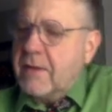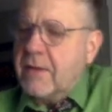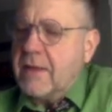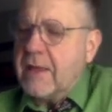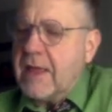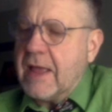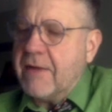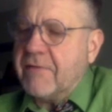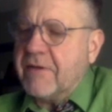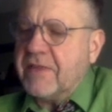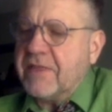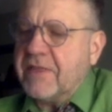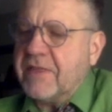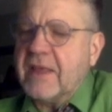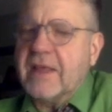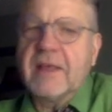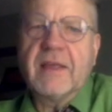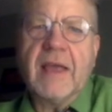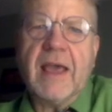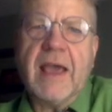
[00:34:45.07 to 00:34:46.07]

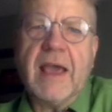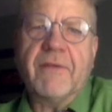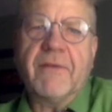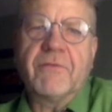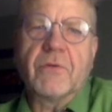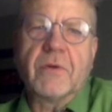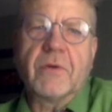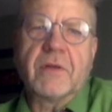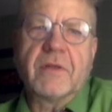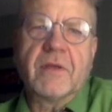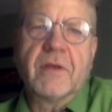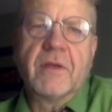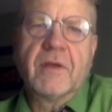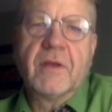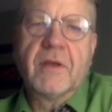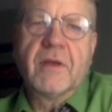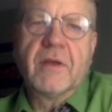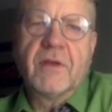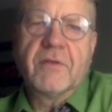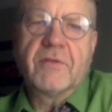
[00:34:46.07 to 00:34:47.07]
everything after it.
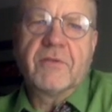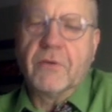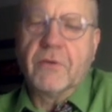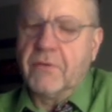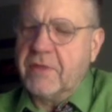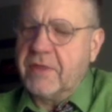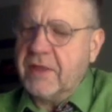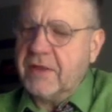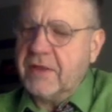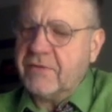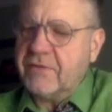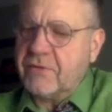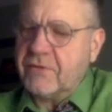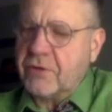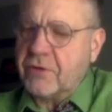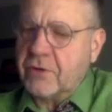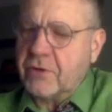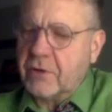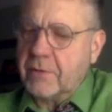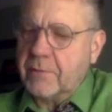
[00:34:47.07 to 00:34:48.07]
So this
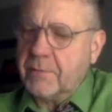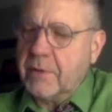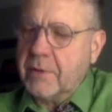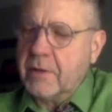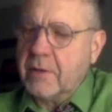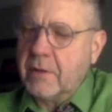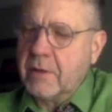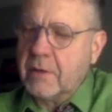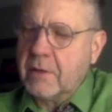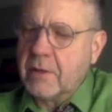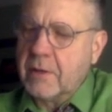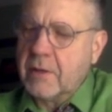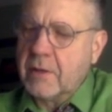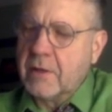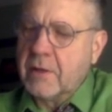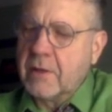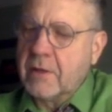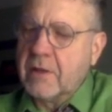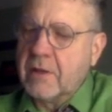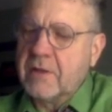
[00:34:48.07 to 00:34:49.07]
term
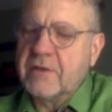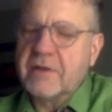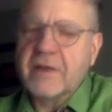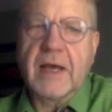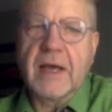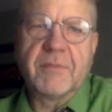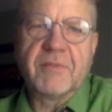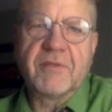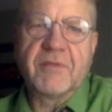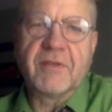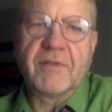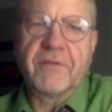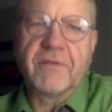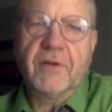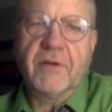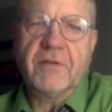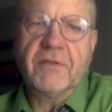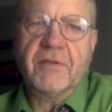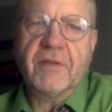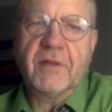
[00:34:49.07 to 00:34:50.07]
times the
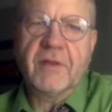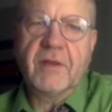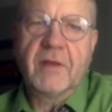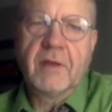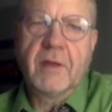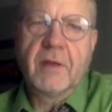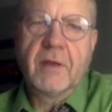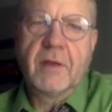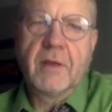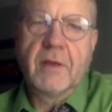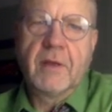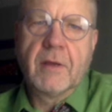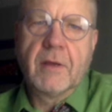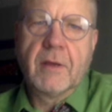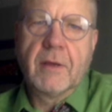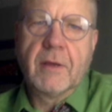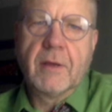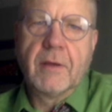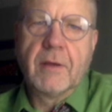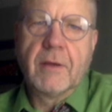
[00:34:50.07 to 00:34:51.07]
first
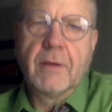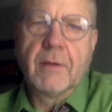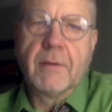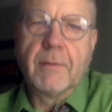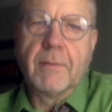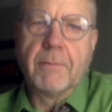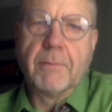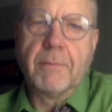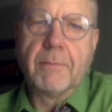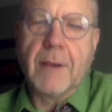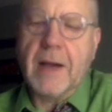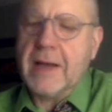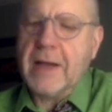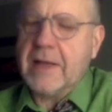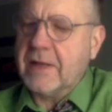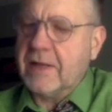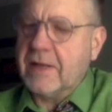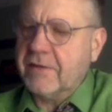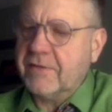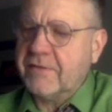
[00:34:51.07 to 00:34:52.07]

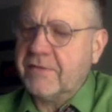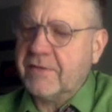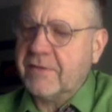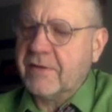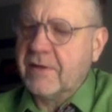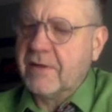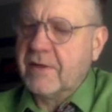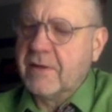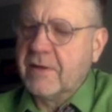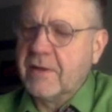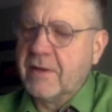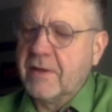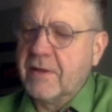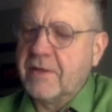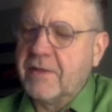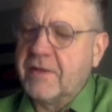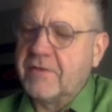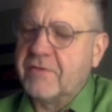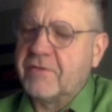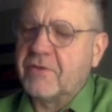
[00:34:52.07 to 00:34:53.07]
minus
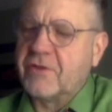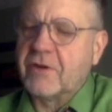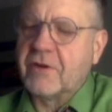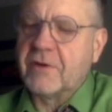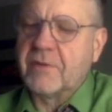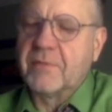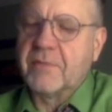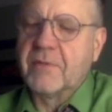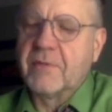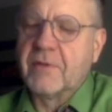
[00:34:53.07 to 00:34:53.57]
this term